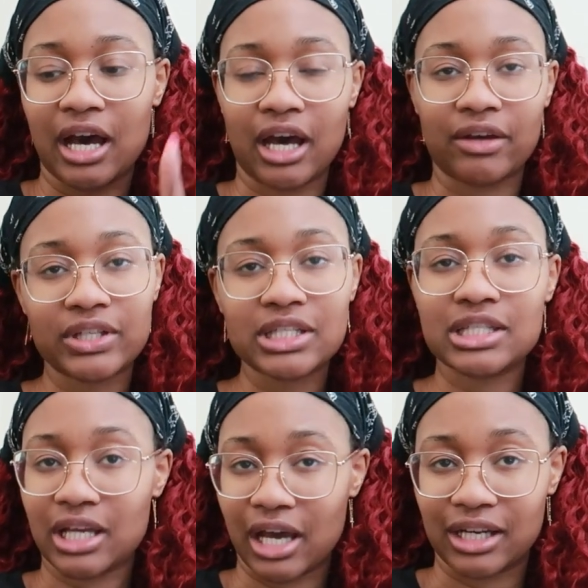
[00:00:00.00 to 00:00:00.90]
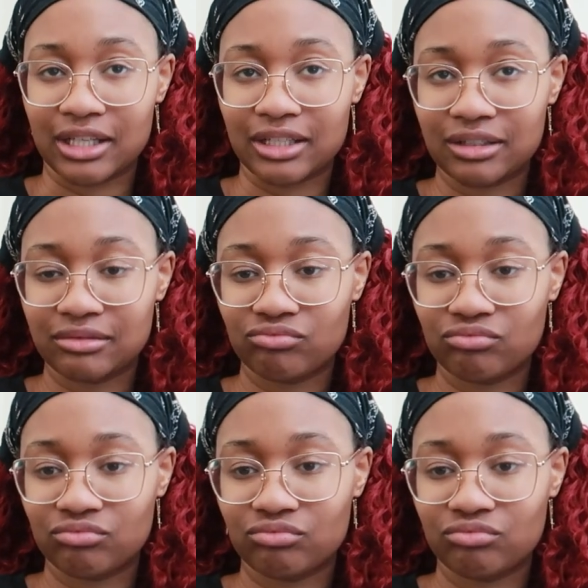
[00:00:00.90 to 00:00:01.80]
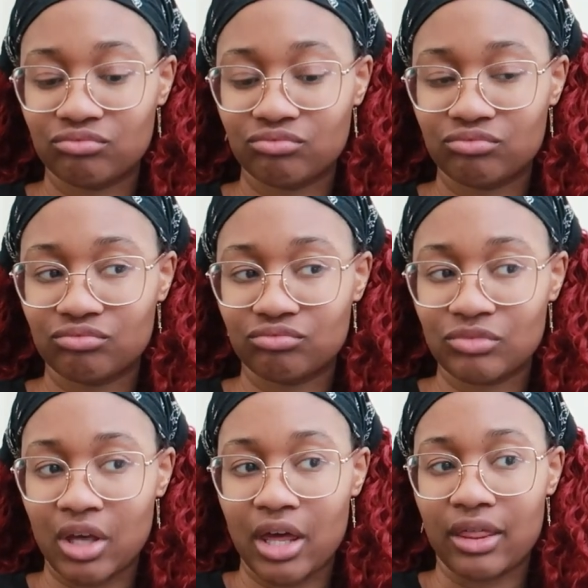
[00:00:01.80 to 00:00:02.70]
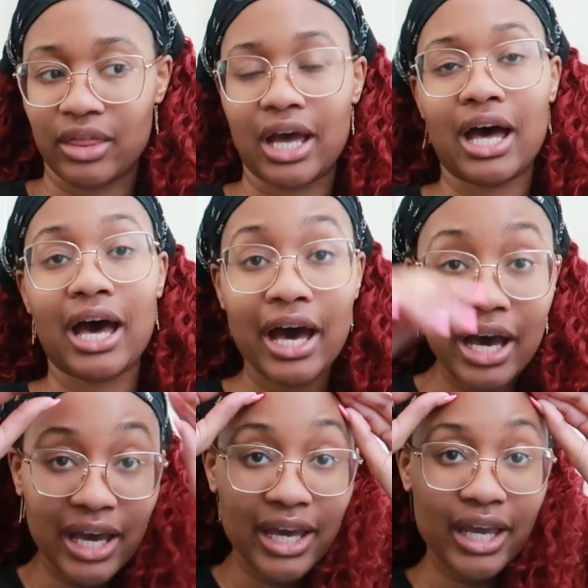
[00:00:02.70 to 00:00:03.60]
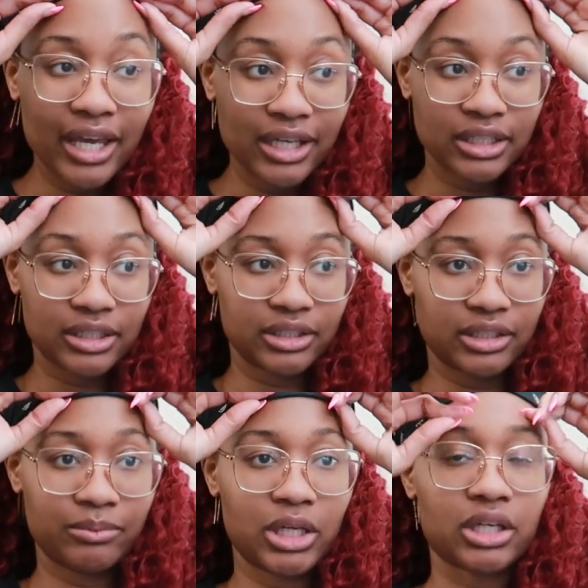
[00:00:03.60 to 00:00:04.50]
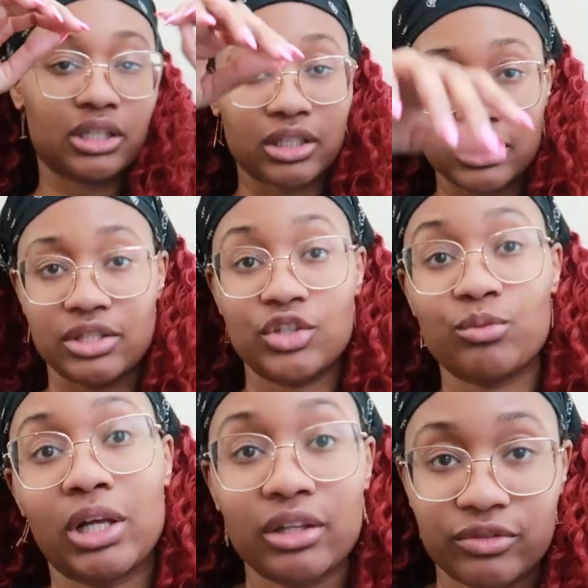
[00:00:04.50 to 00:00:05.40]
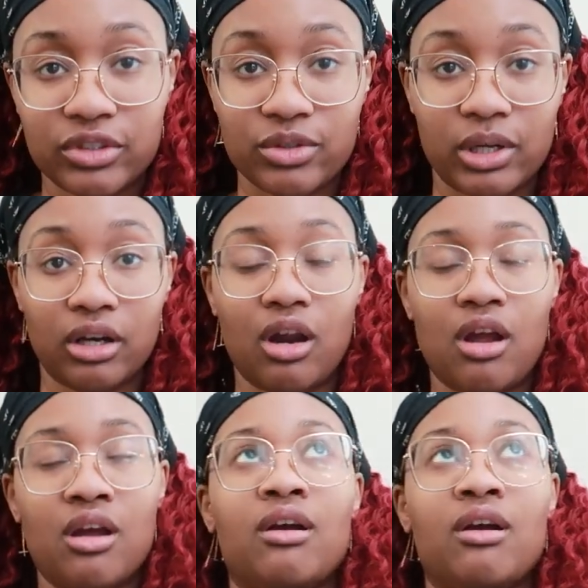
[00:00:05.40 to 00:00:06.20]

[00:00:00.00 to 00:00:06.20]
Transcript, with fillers: I've decided that I am not going to continue my Louvre sweater.